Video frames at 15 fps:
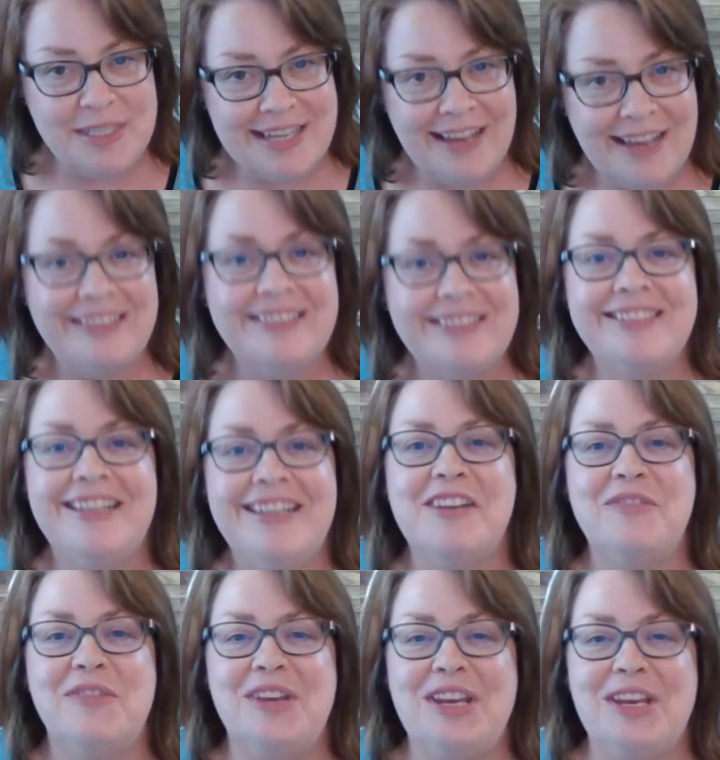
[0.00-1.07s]
tell
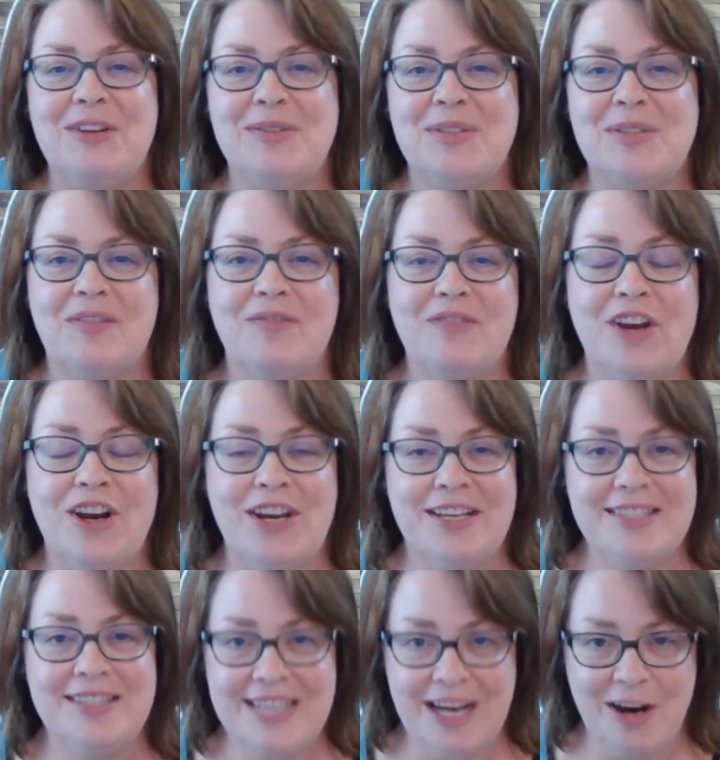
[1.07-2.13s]
videos of
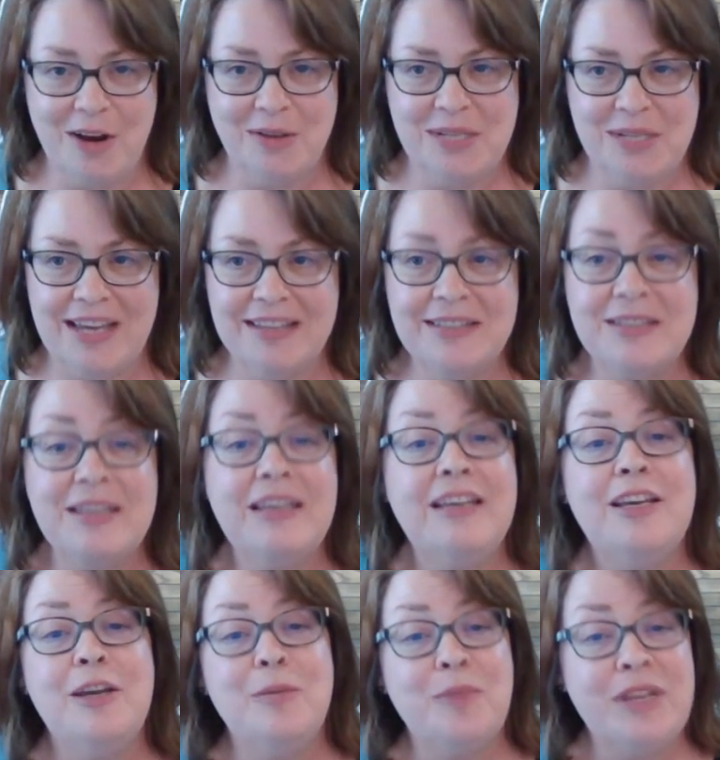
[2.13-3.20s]
various tarot decks,
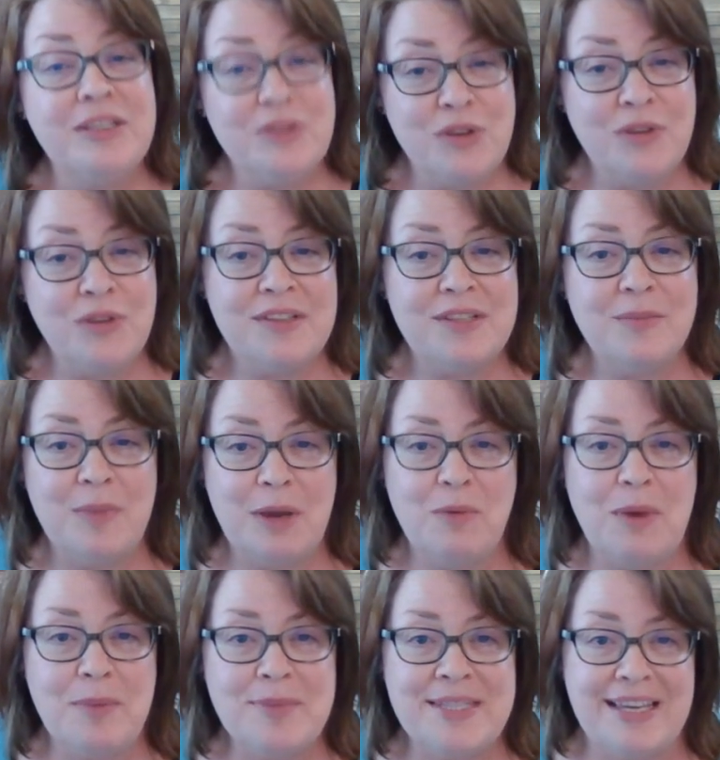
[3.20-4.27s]
please do visit my
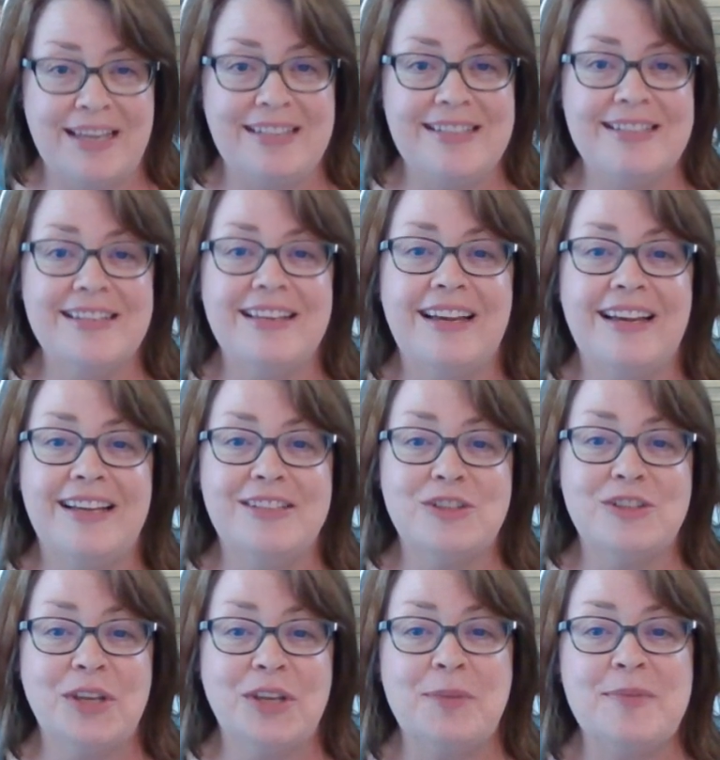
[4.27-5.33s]
website,
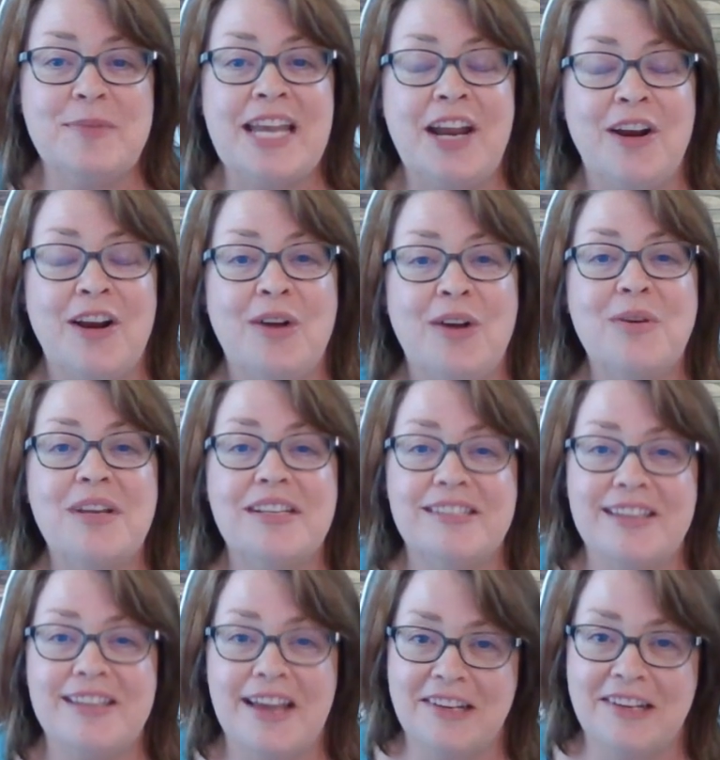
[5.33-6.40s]

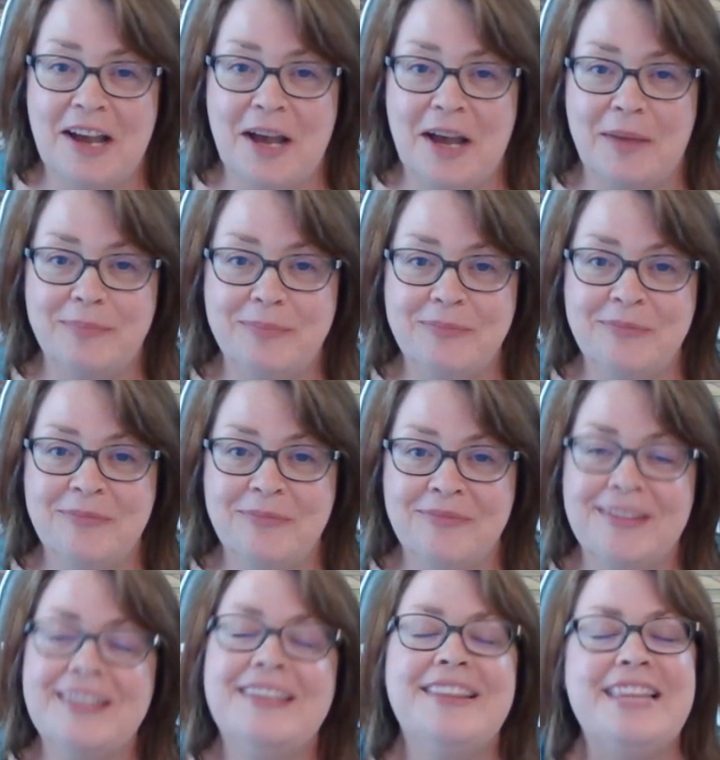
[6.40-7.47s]
trilliumtarot.com.
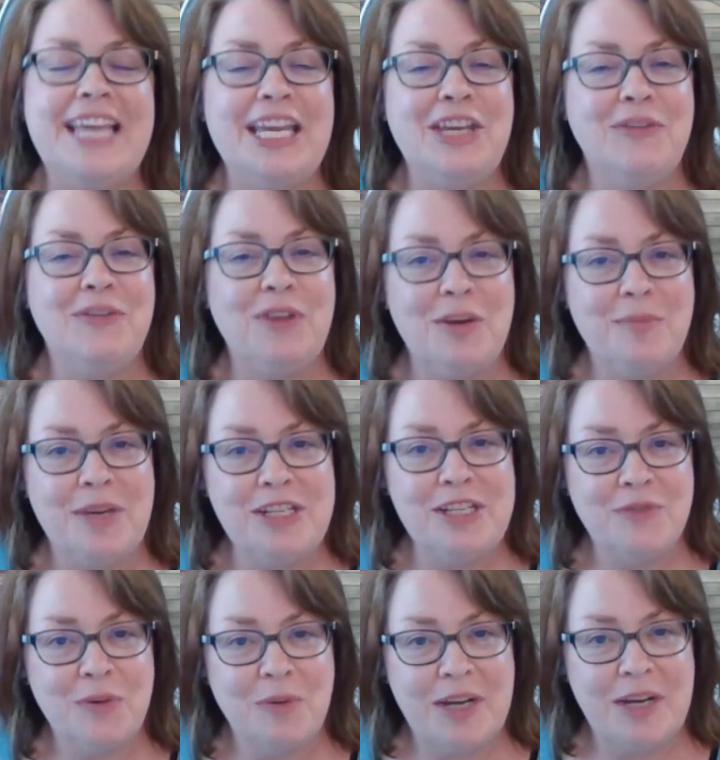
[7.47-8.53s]
Thank you very
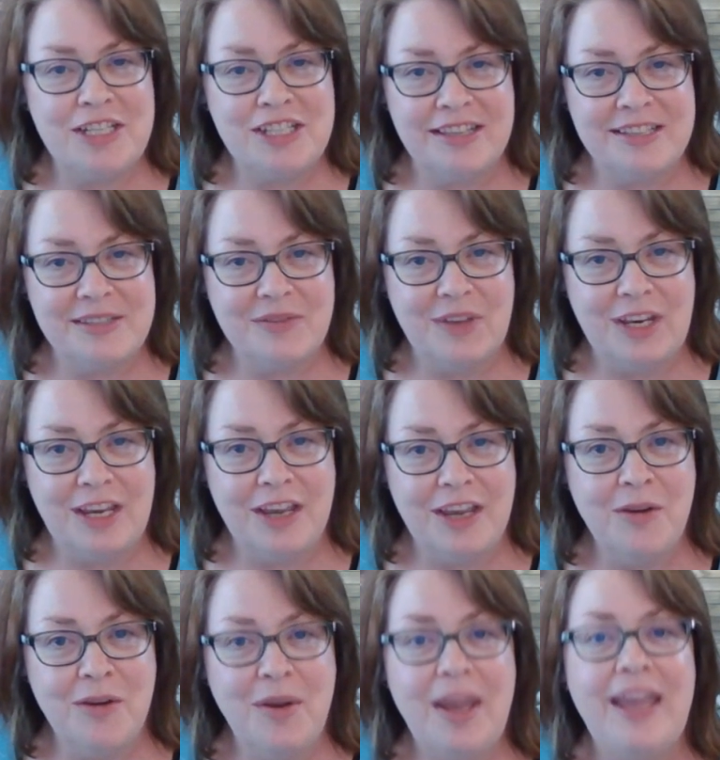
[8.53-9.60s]
much for watching this
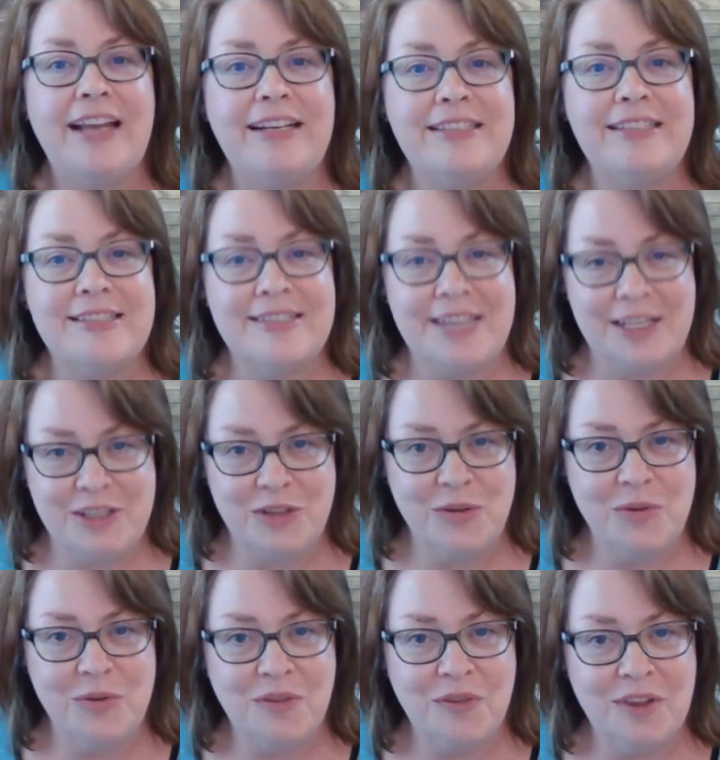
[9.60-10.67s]
video, and stay
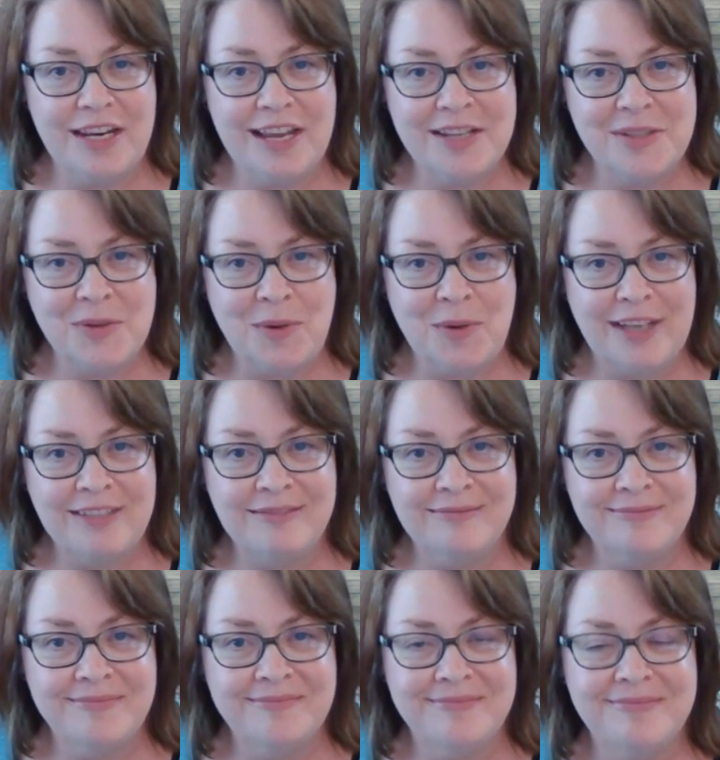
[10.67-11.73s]
tuned for the next one.
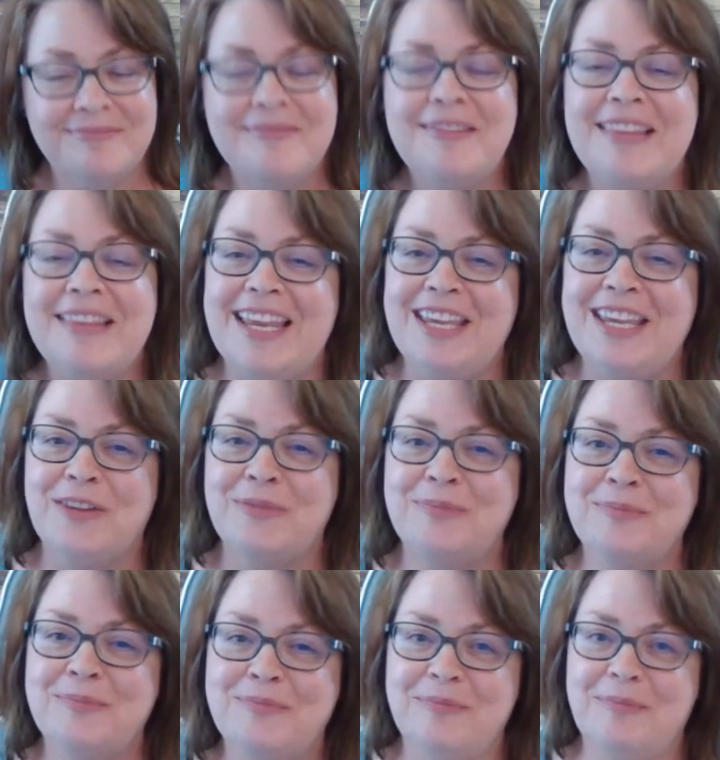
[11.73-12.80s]
Thank you.
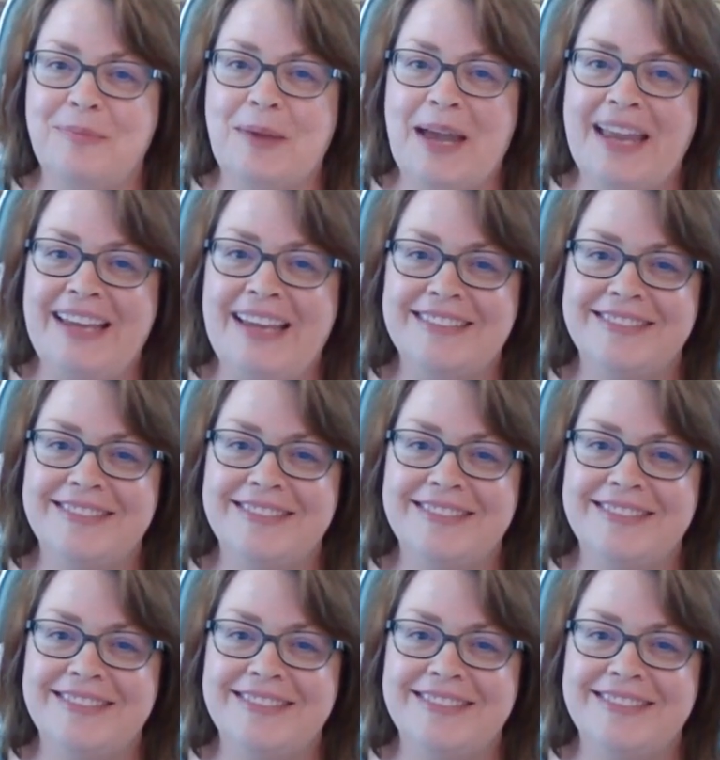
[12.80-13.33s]
Bye.